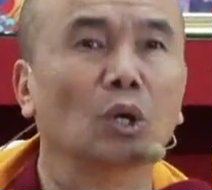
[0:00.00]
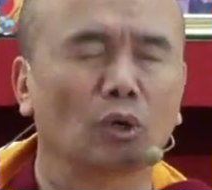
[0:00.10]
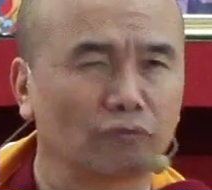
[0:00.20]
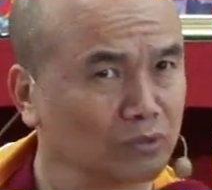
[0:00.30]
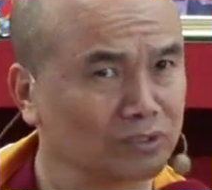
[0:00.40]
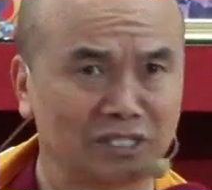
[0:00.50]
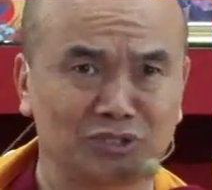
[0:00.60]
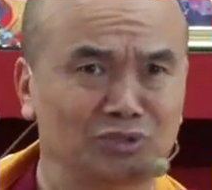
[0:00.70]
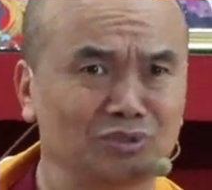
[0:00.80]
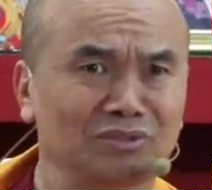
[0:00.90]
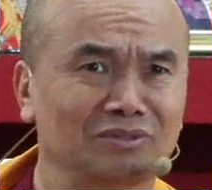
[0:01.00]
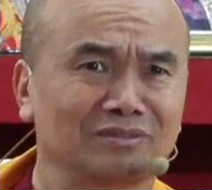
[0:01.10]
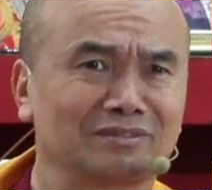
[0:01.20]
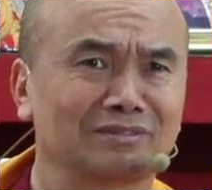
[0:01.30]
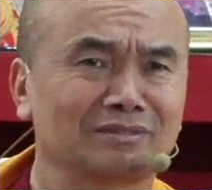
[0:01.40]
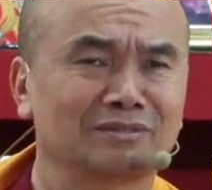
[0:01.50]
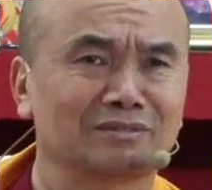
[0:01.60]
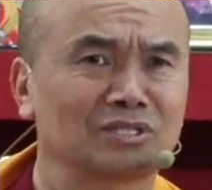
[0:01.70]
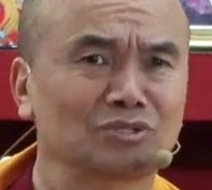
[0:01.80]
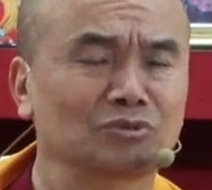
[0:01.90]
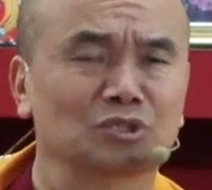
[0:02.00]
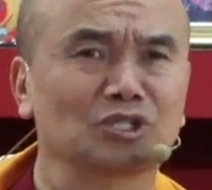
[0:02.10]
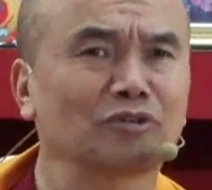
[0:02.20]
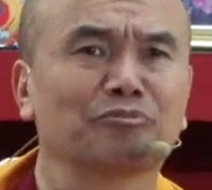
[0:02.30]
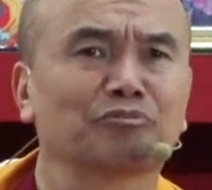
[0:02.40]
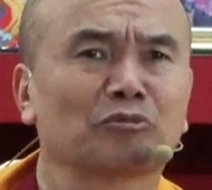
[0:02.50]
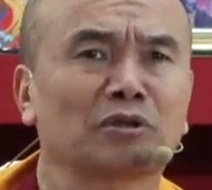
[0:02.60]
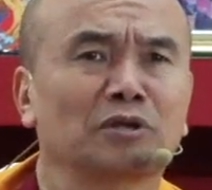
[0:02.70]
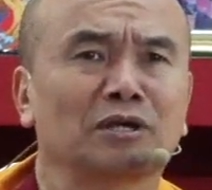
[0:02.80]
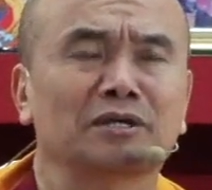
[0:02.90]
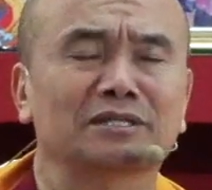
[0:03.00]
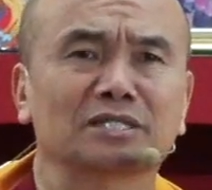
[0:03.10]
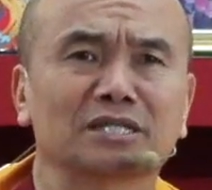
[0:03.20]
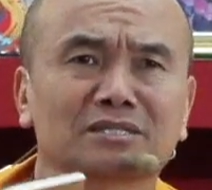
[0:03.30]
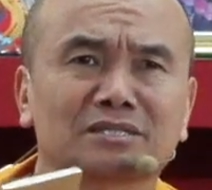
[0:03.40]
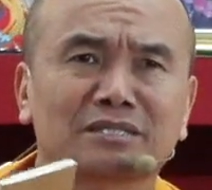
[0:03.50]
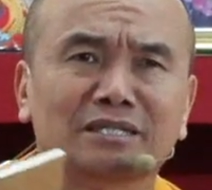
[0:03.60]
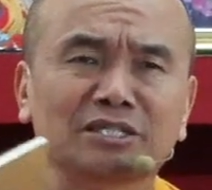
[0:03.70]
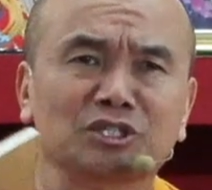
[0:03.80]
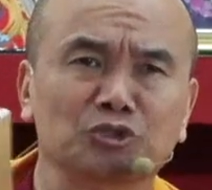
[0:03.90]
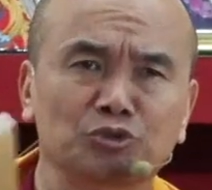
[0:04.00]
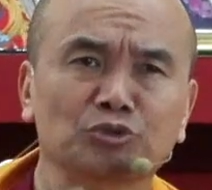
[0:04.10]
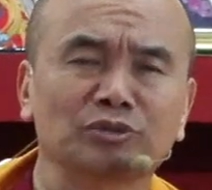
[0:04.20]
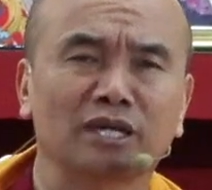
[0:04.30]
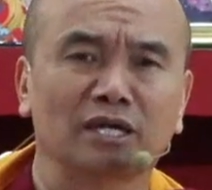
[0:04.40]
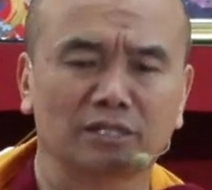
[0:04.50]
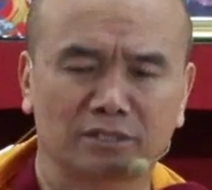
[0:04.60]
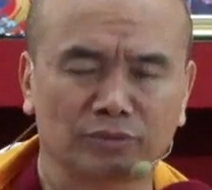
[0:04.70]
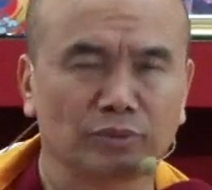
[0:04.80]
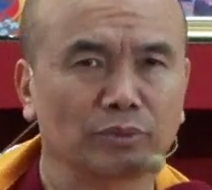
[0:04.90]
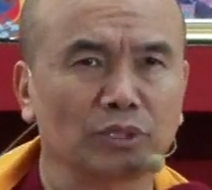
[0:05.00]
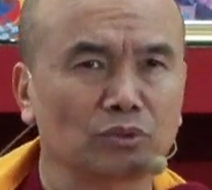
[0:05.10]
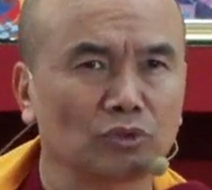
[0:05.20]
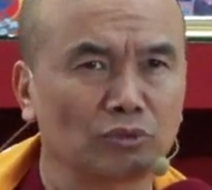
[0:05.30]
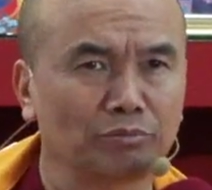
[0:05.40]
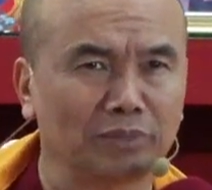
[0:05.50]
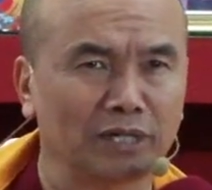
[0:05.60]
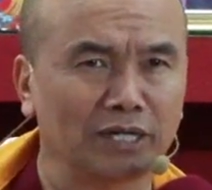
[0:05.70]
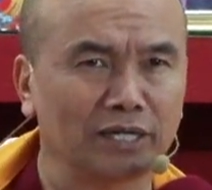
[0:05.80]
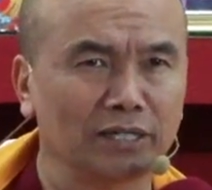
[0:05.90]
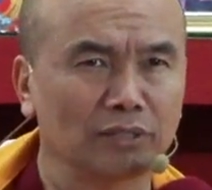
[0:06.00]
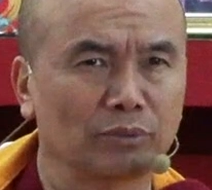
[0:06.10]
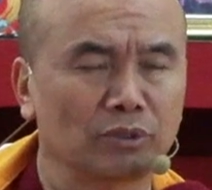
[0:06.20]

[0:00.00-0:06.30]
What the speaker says: Of course, that's true. That's true. So, is it true that when you go to buy